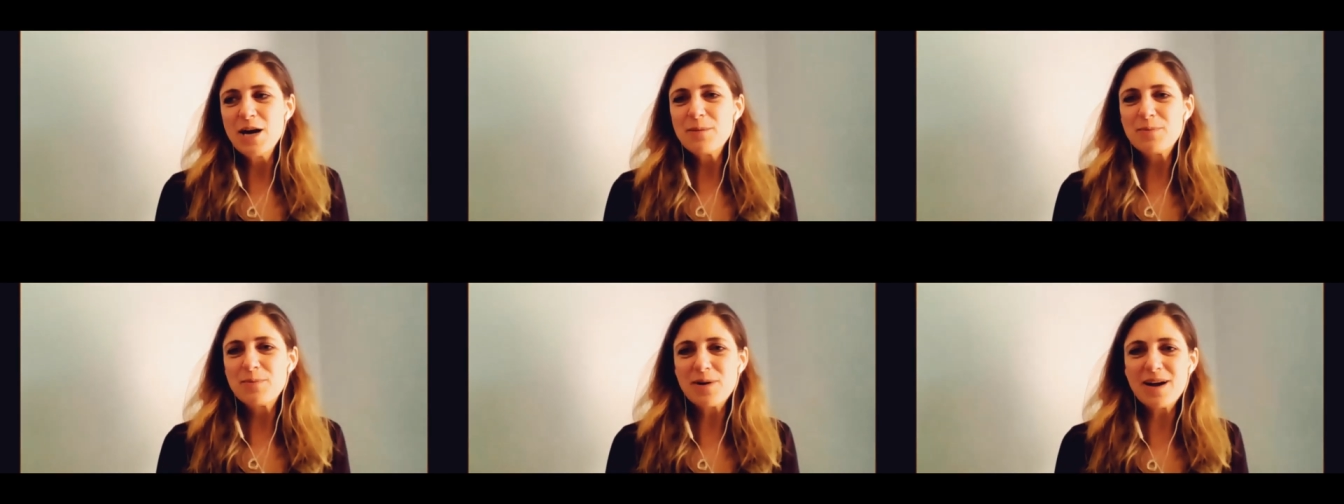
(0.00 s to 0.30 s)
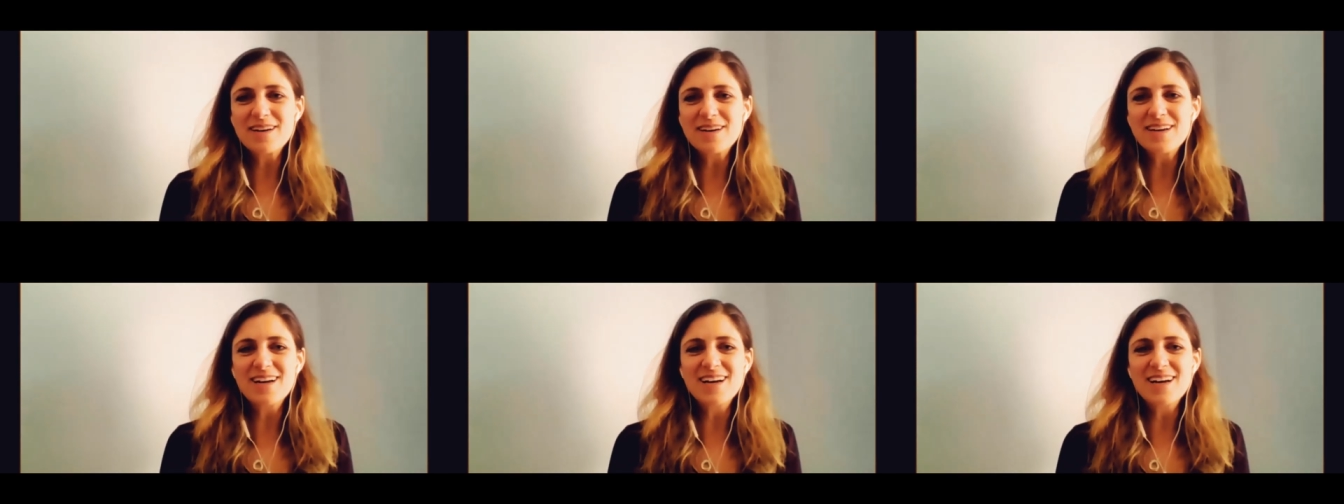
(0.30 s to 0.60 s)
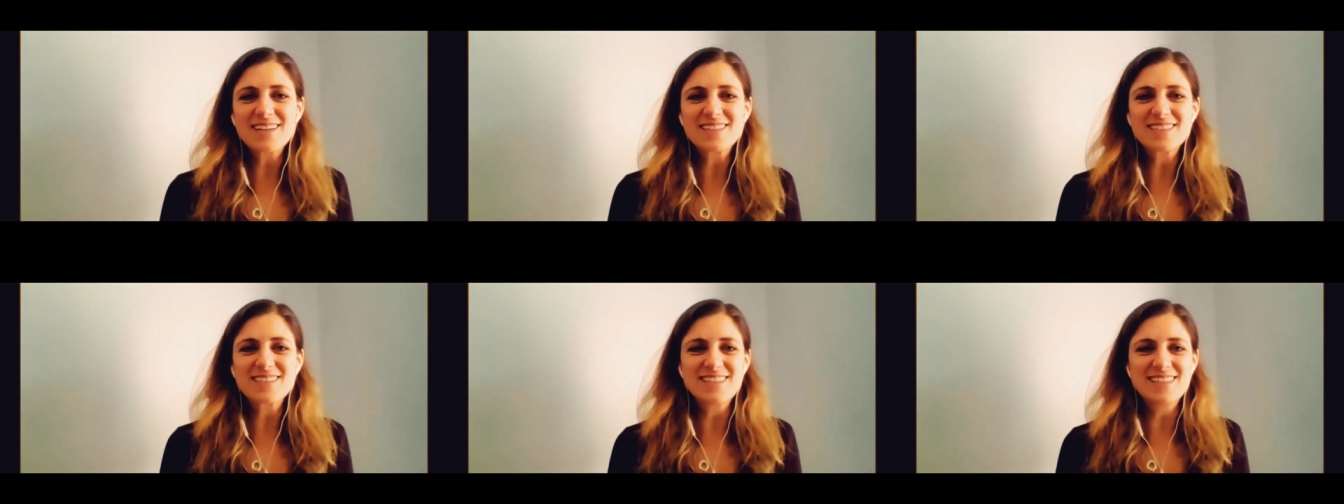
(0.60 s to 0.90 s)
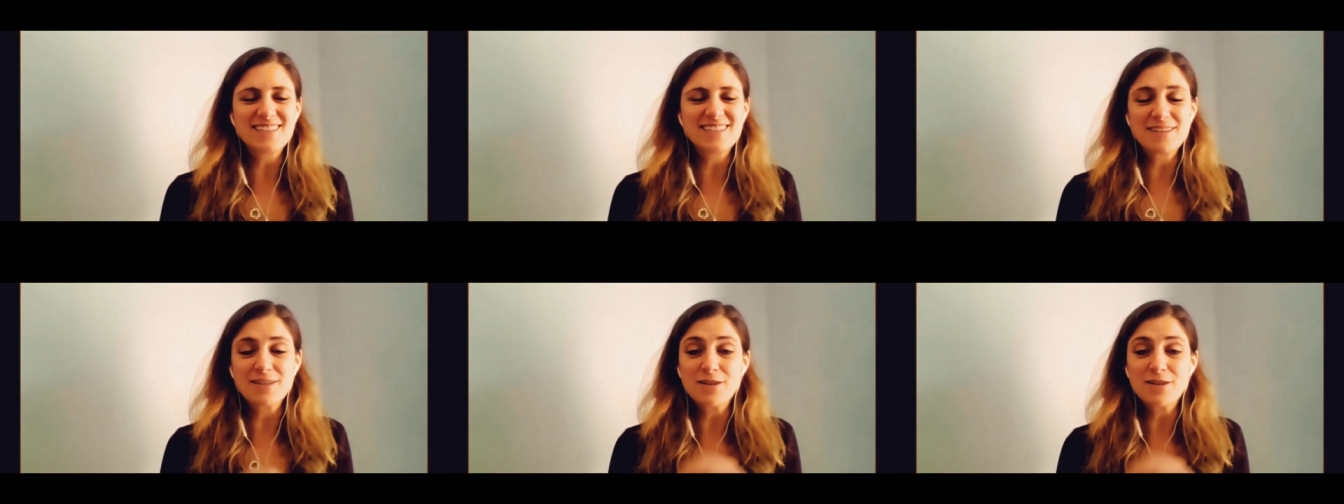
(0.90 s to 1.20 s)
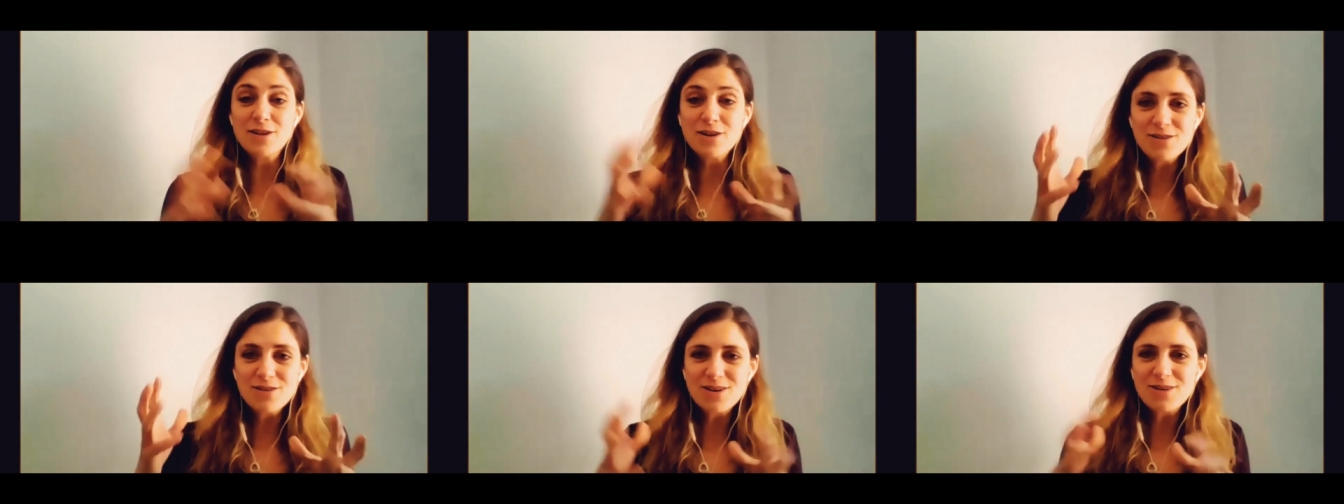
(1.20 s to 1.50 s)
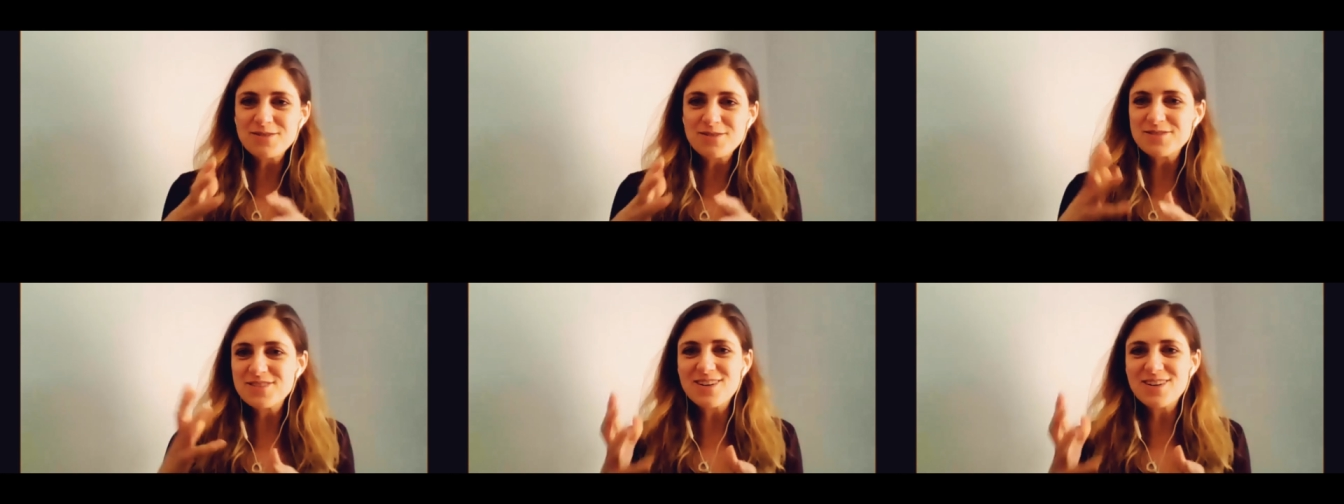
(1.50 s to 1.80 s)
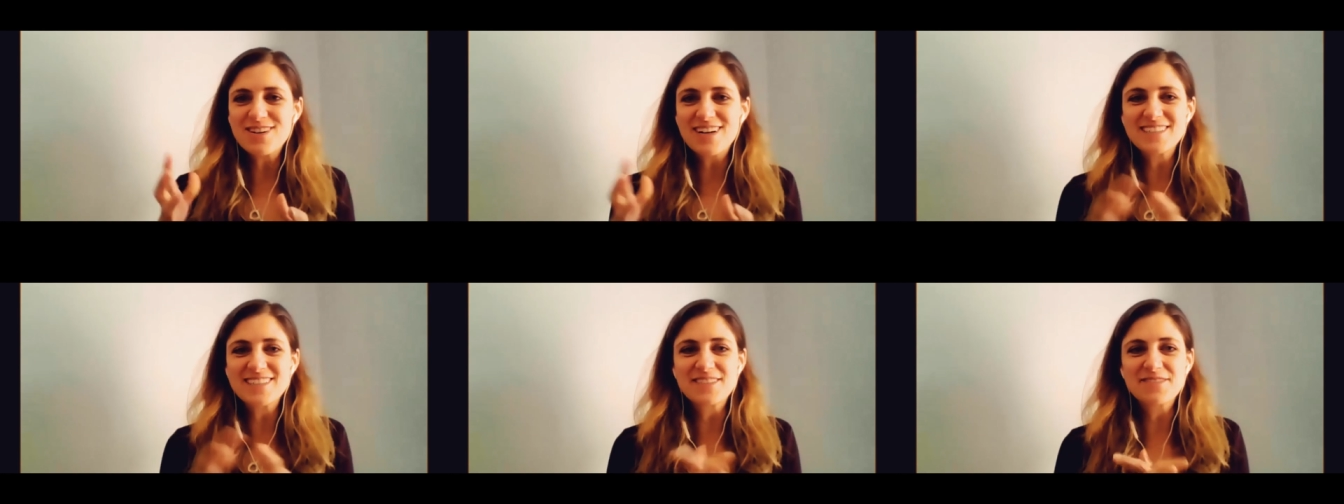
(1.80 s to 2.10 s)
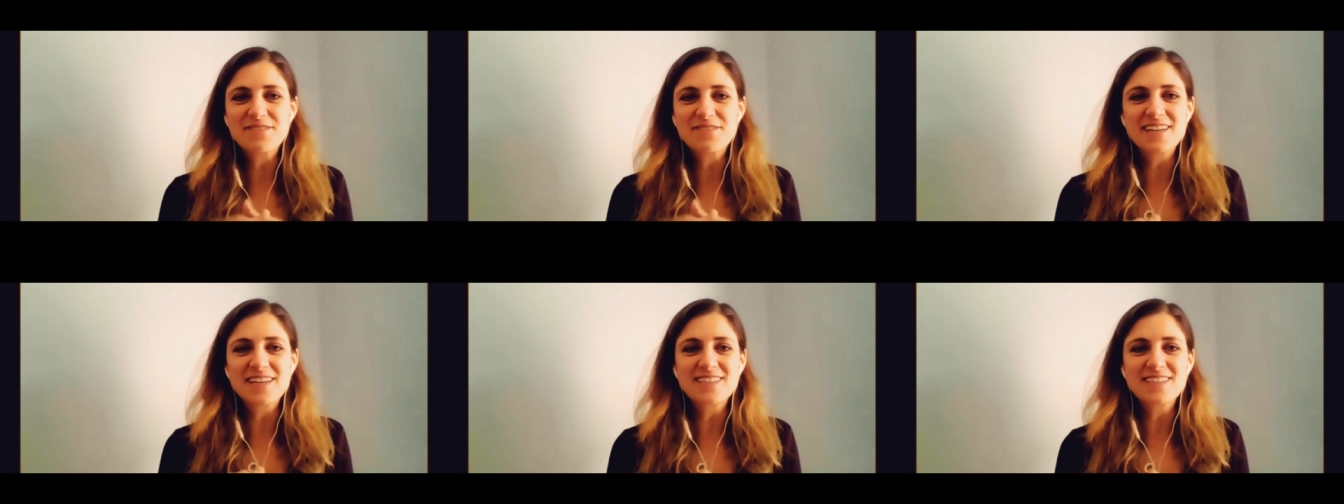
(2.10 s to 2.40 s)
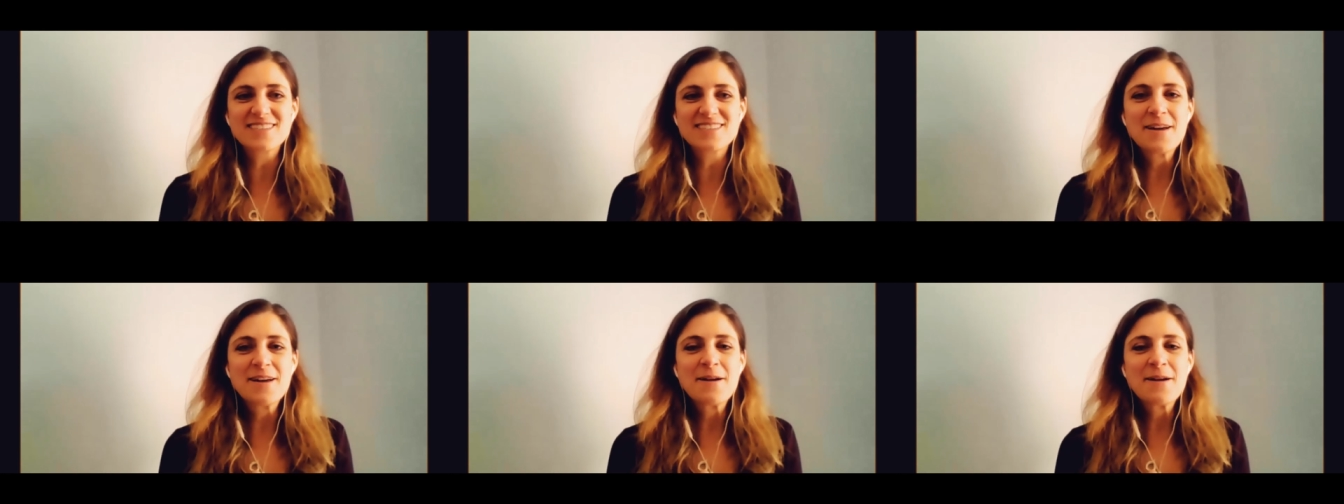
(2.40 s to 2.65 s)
product and logos and all kinds of things.